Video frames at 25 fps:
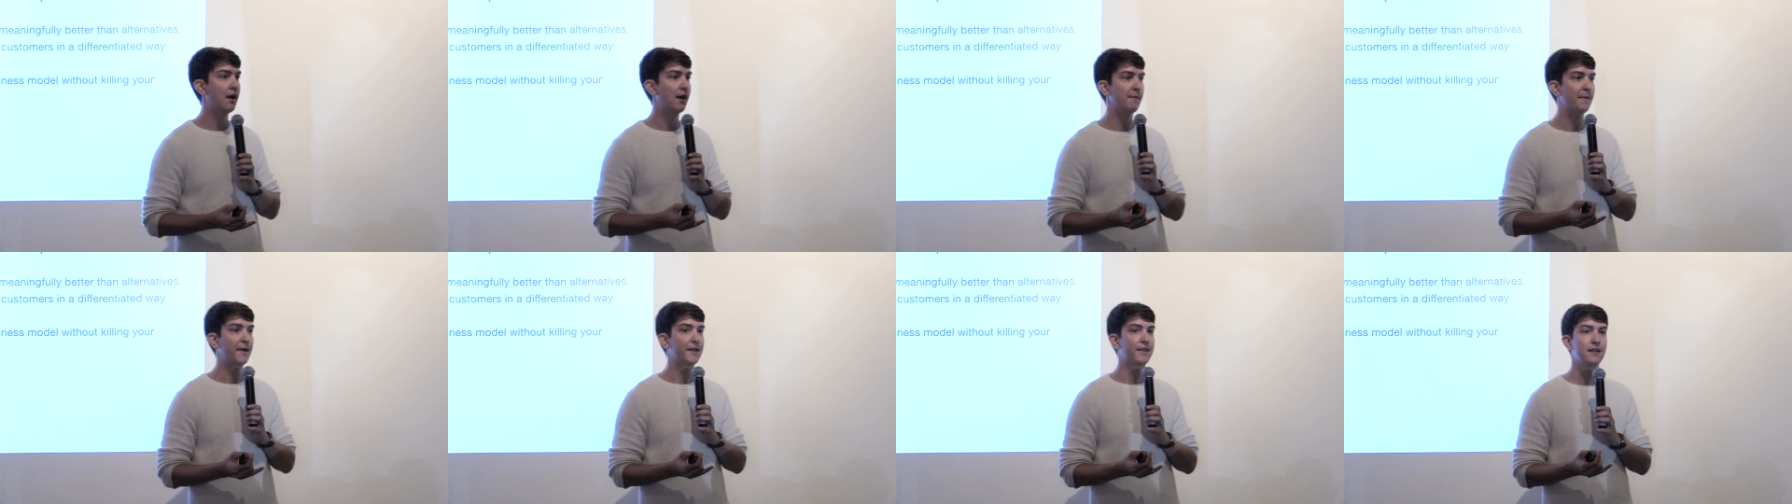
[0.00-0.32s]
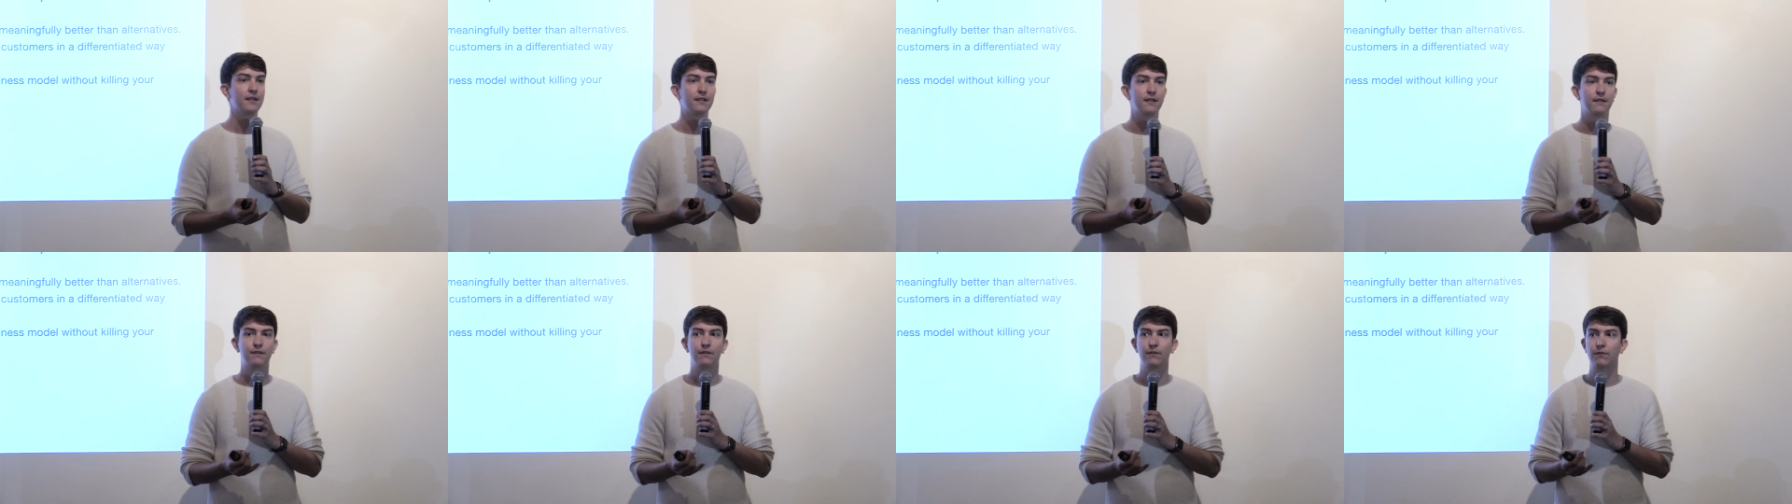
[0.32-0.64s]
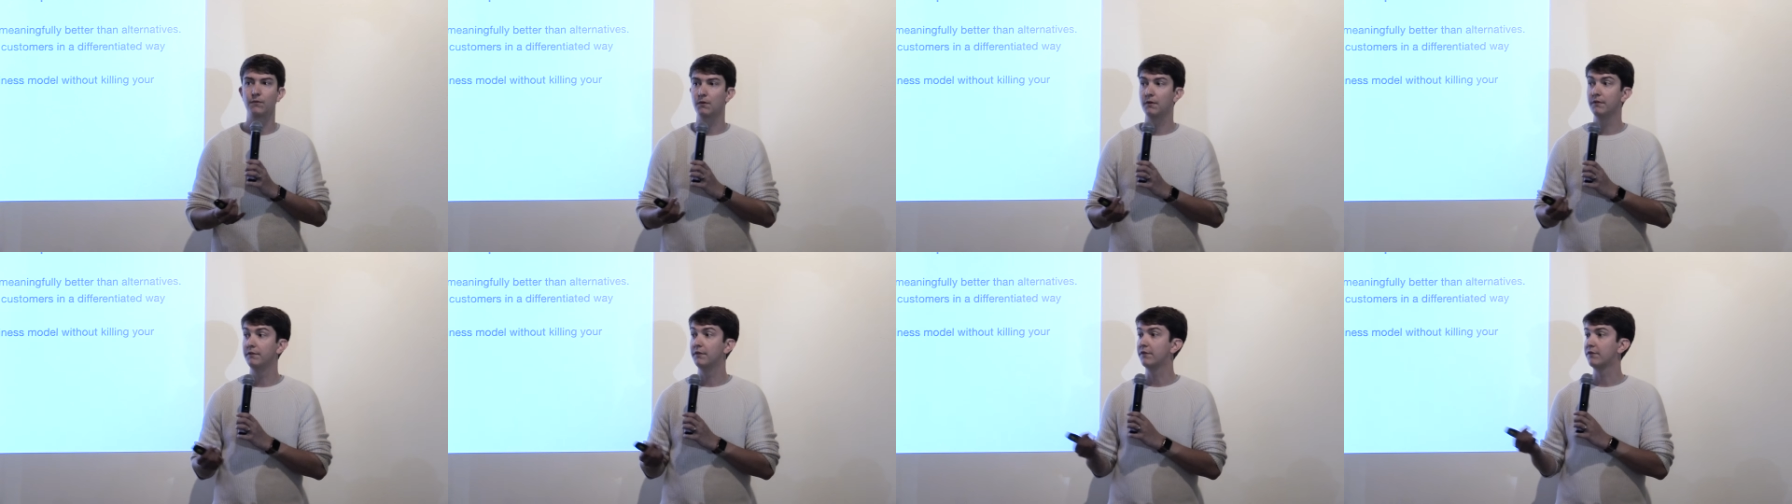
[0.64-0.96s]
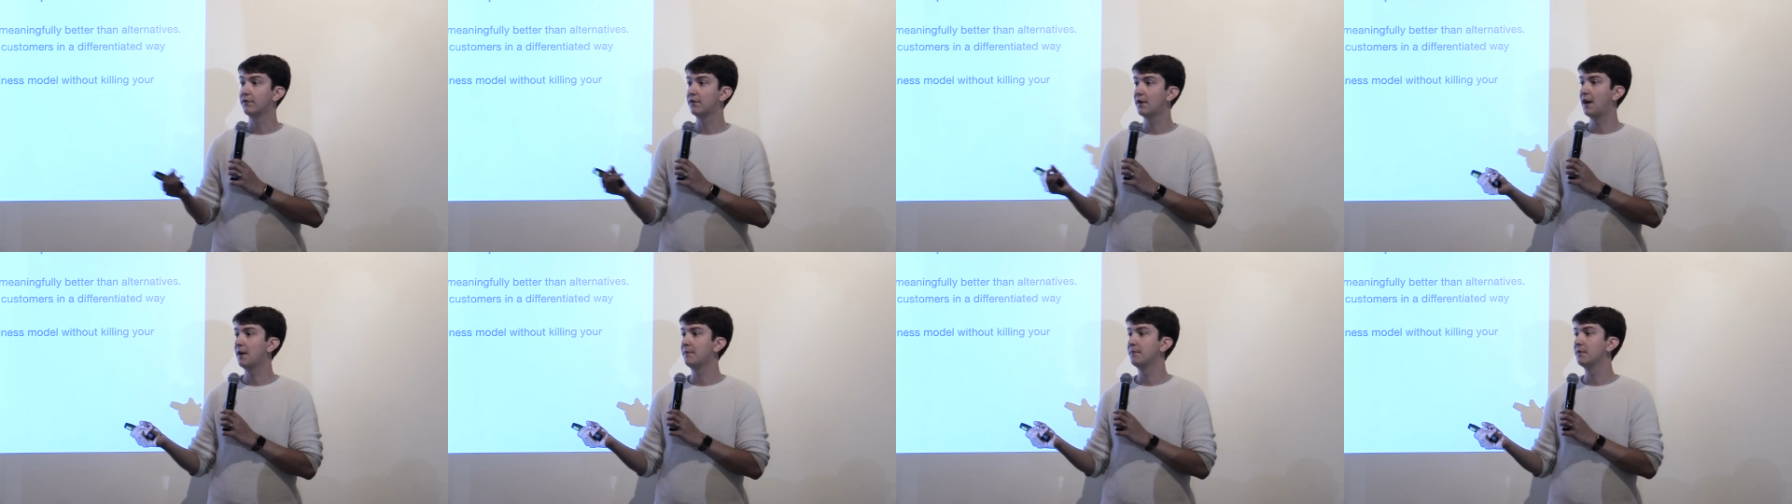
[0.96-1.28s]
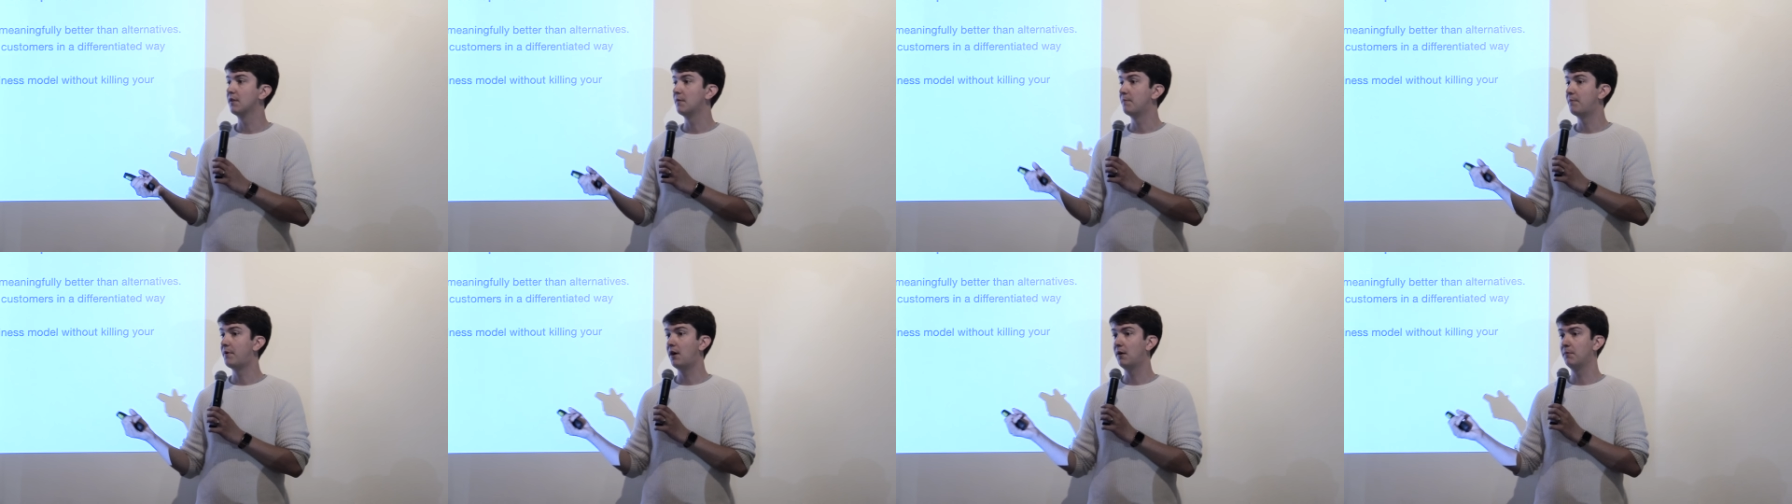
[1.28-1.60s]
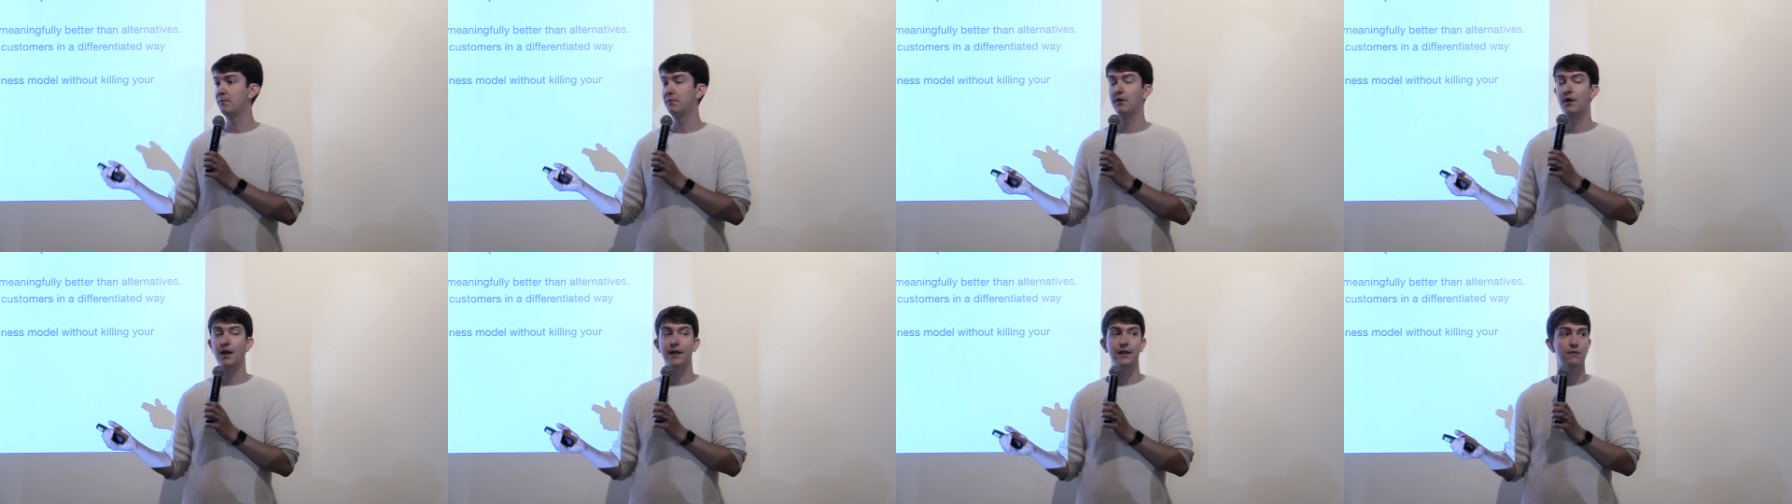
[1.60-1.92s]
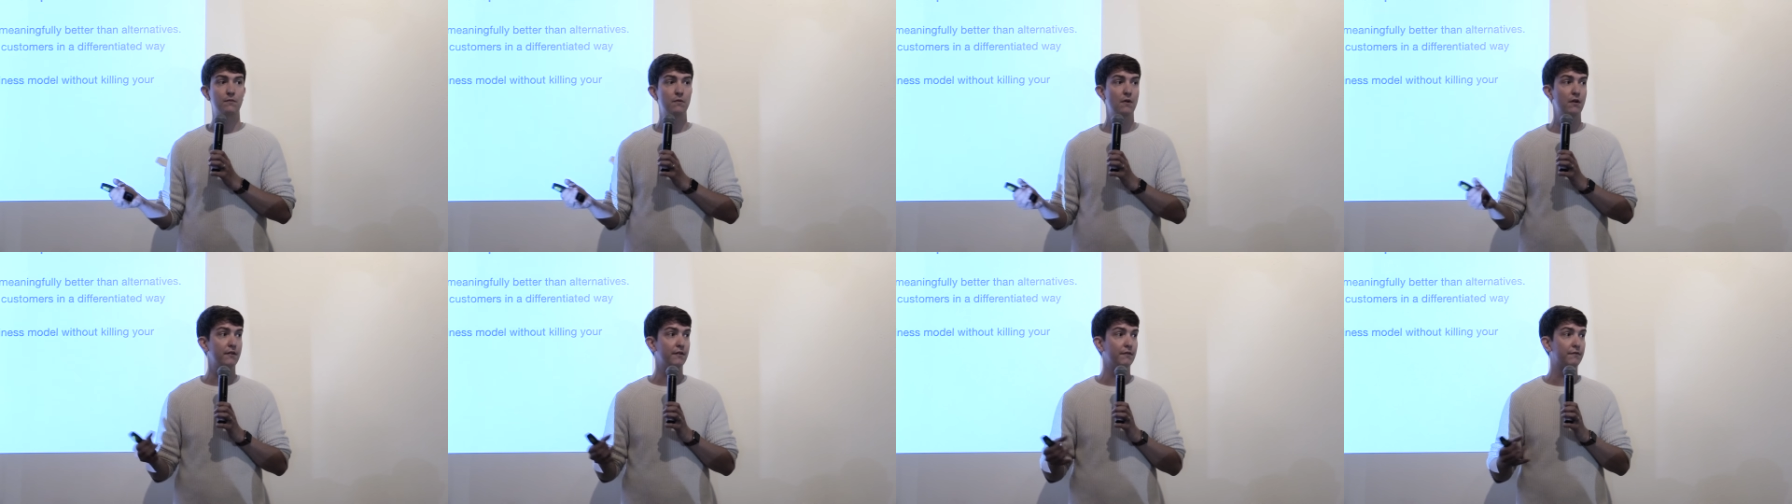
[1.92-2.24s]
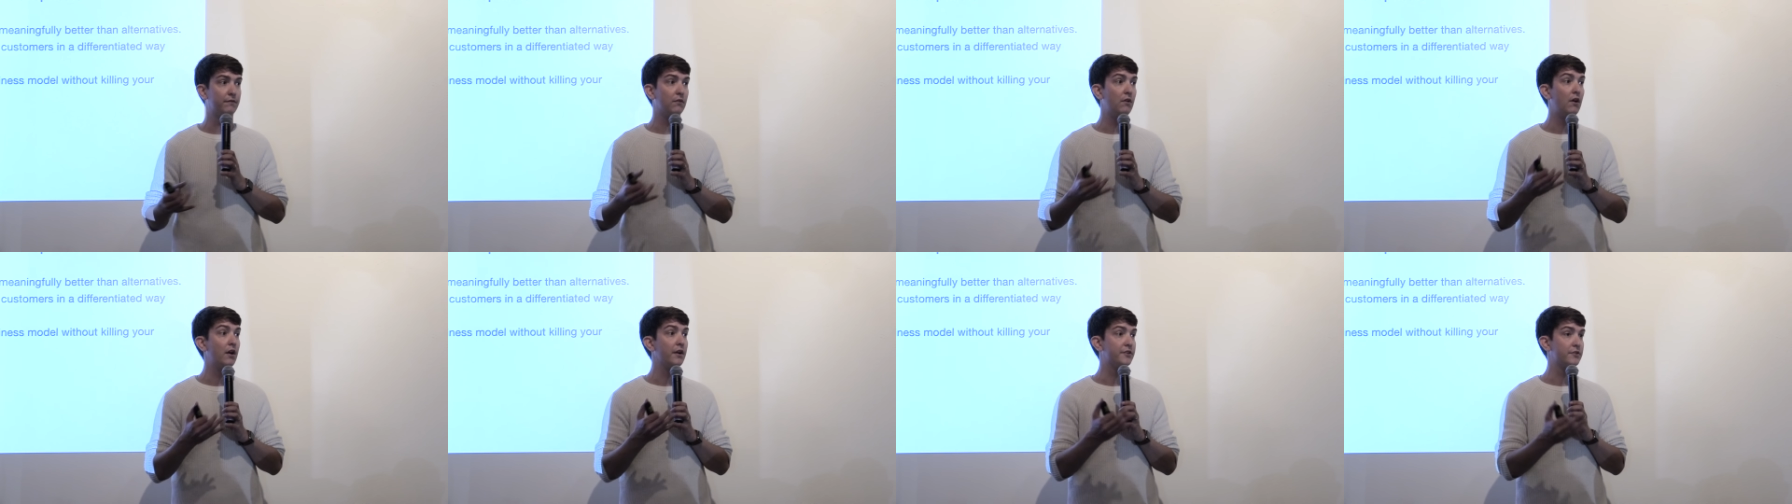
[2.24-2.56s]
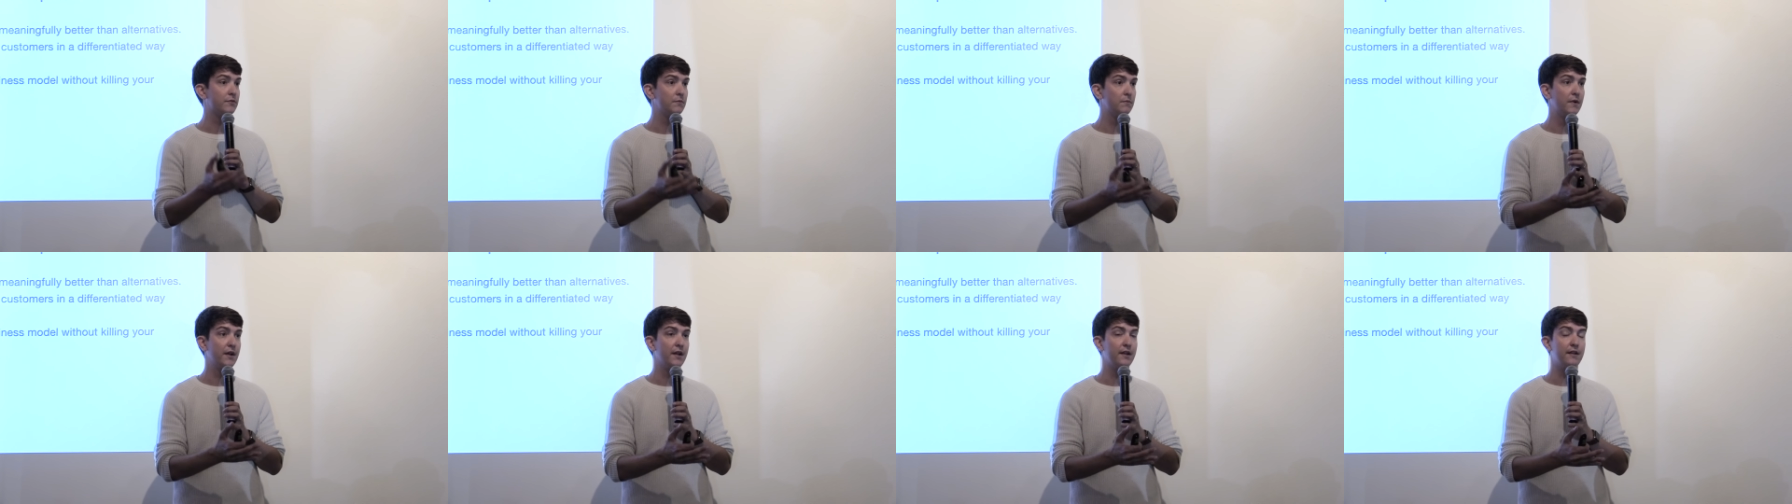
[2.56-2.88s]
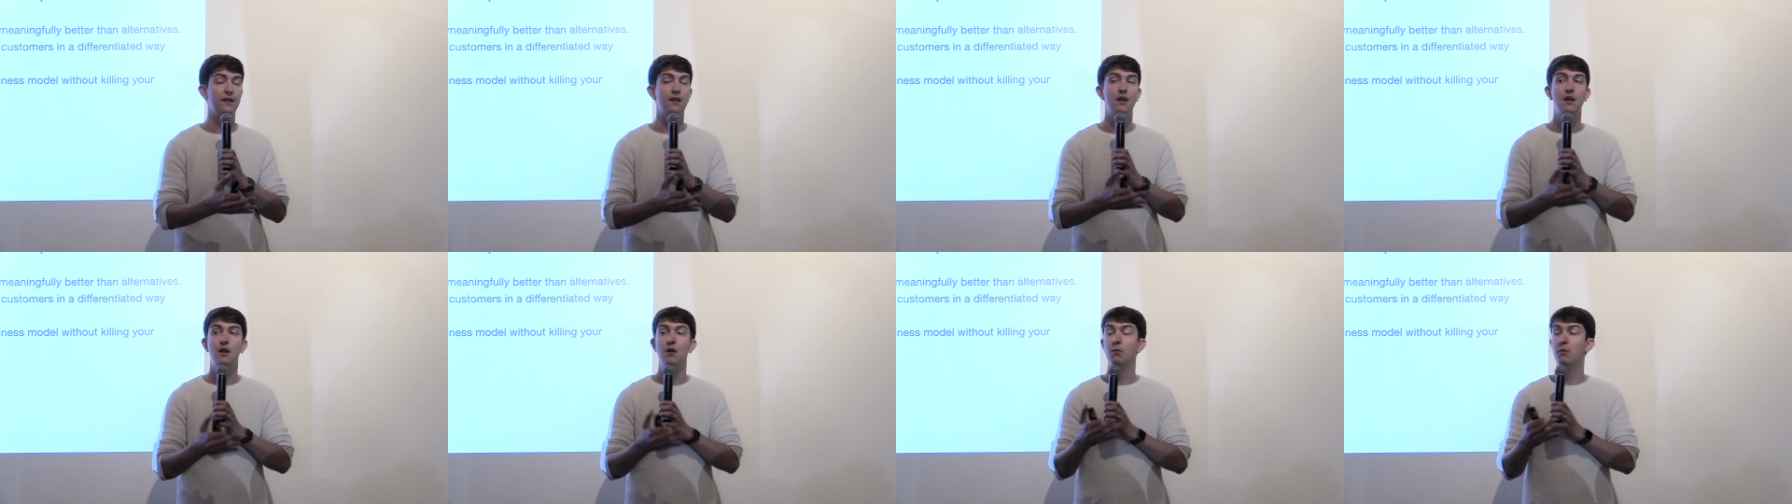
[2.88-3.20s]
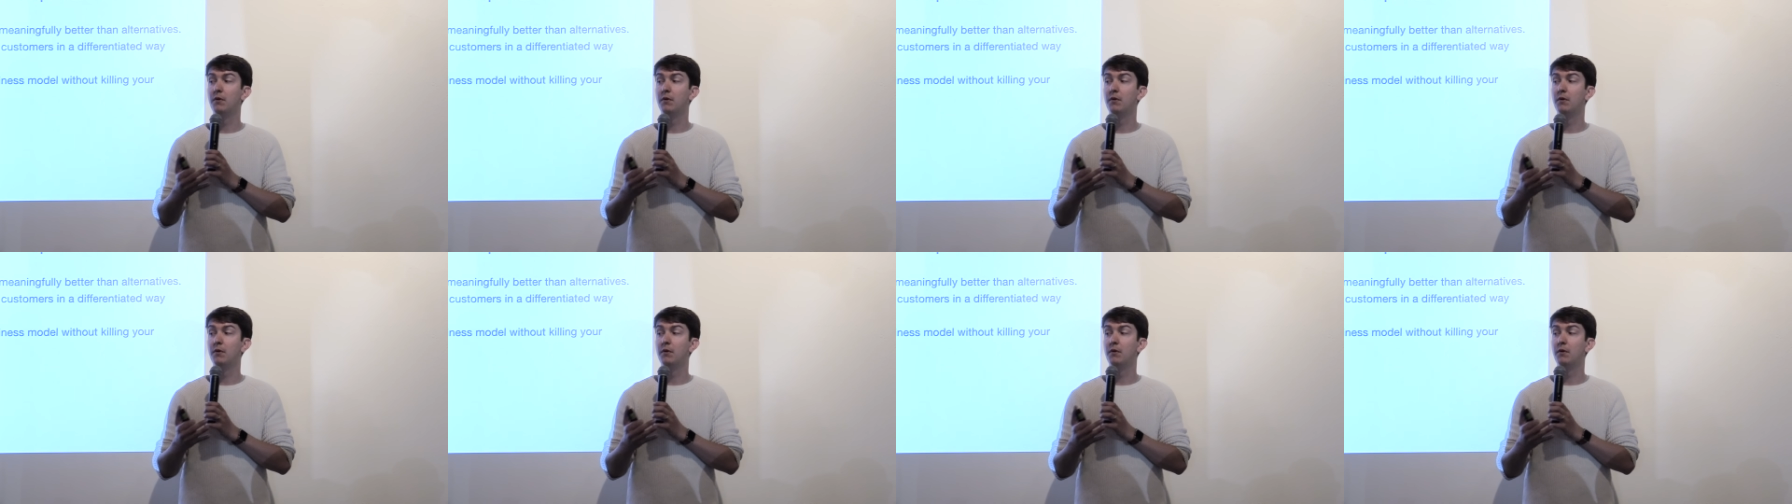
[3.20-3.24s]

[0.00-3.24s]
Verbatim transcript: I think this is sort of described in the Paul Buchheit quote of launch when